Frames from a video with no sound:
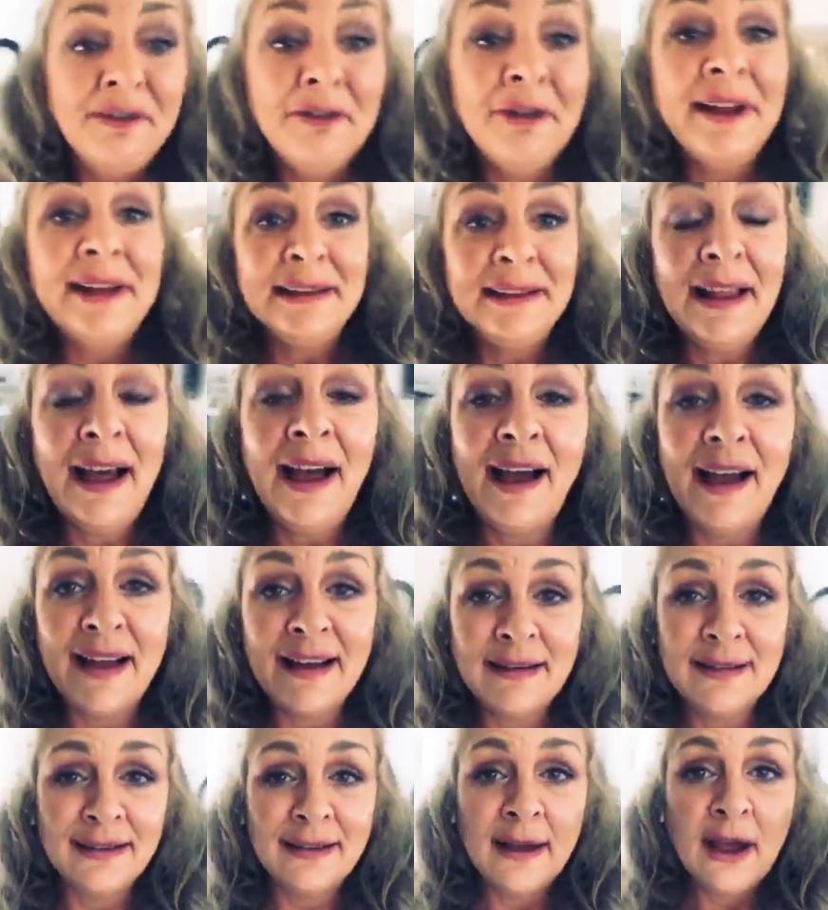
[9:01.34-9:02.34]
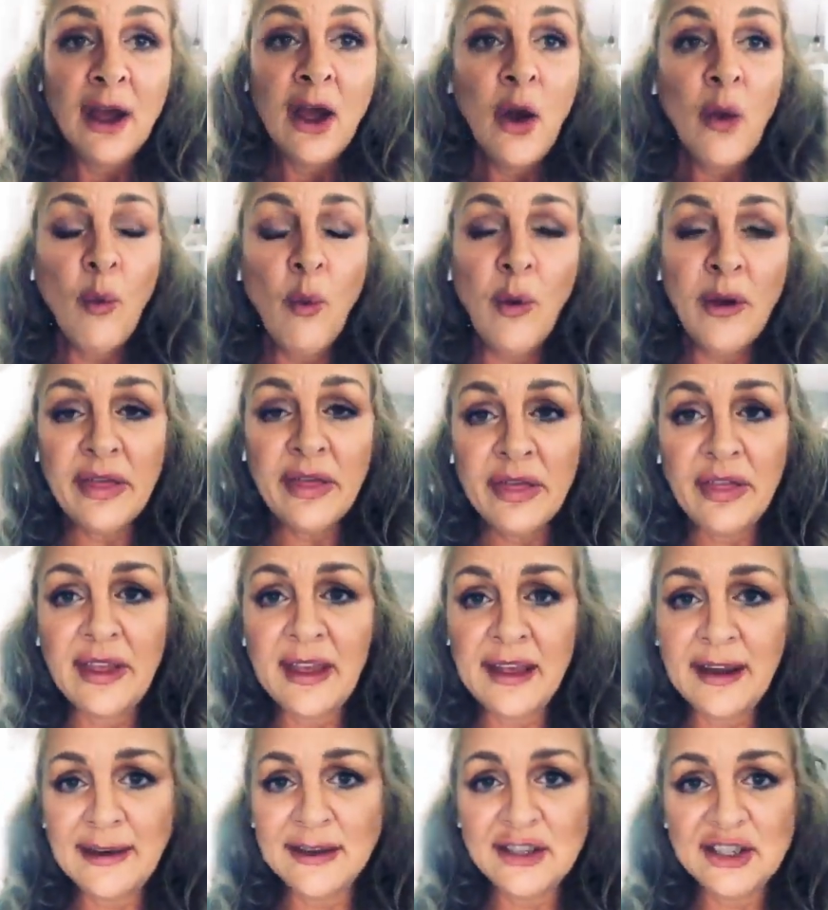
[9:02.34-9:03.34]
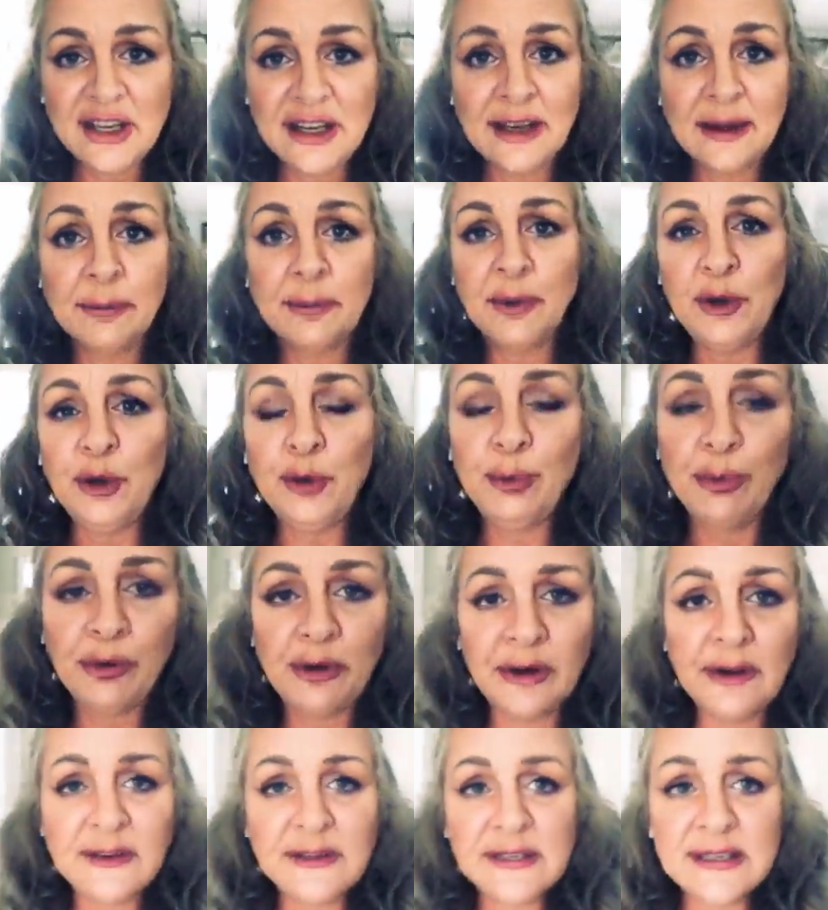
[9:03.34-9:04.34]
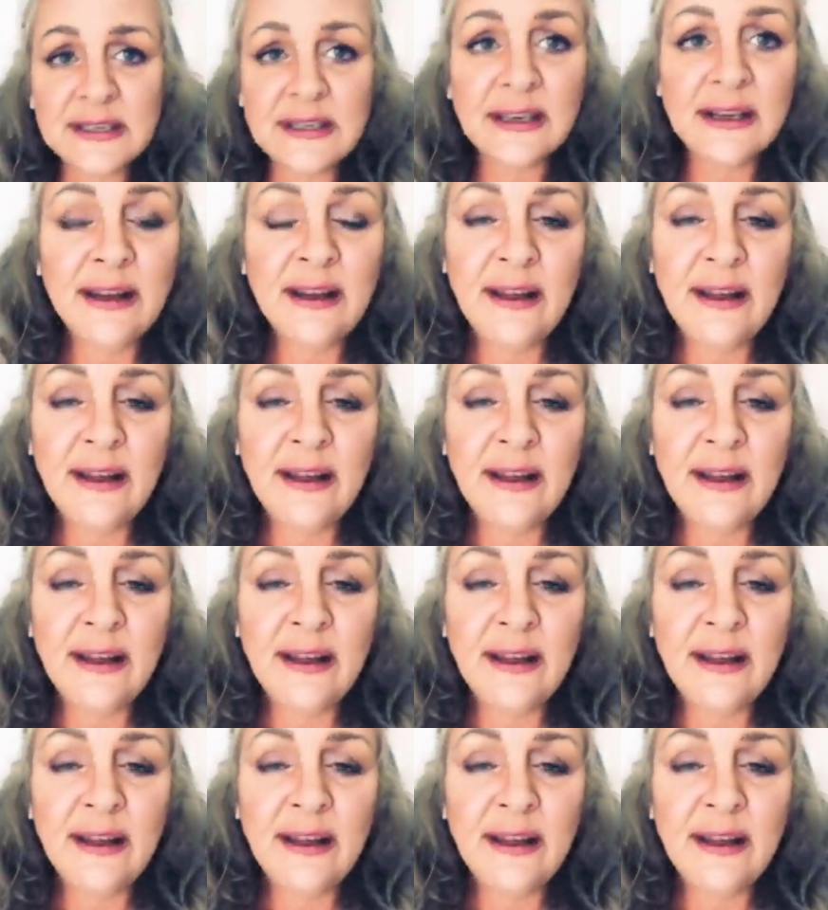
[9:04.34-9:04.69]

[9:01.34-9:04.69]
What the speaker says: realigned with the energetic blueprint,